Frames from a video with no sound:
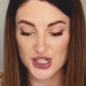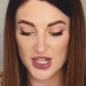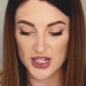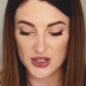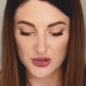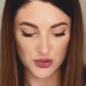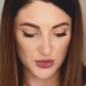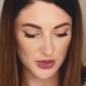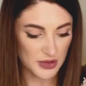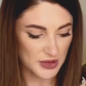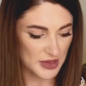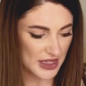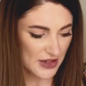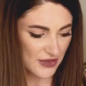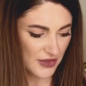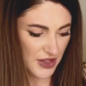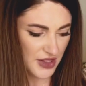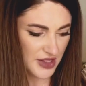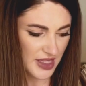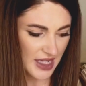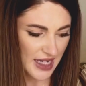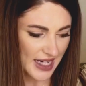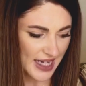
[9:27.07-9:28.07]
i normally would have
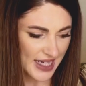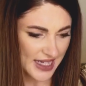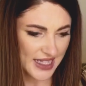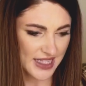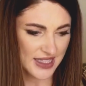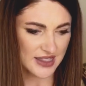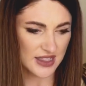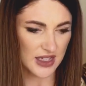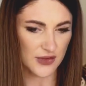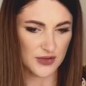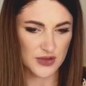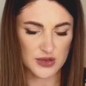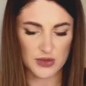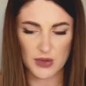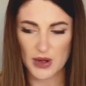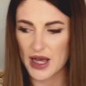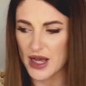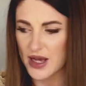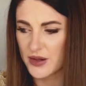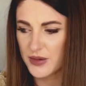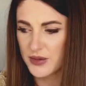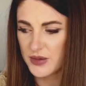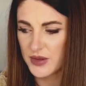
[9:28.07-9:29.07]
loads of cleaning stuff as
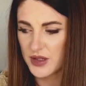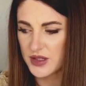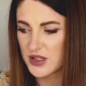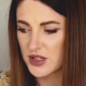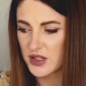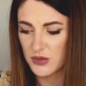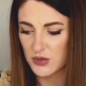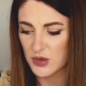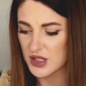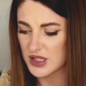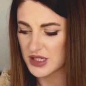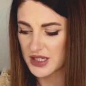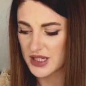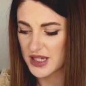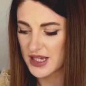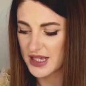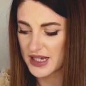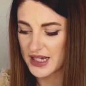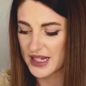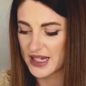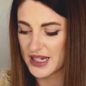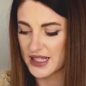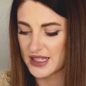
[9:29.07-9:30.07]
well i don't know why i didn't get
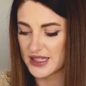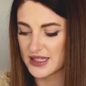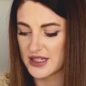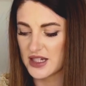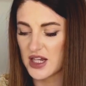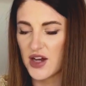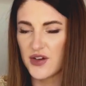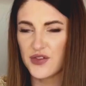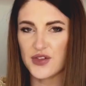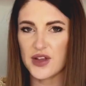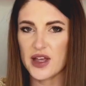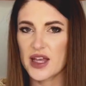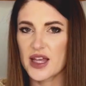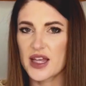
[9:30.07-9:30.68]
cleaning stuff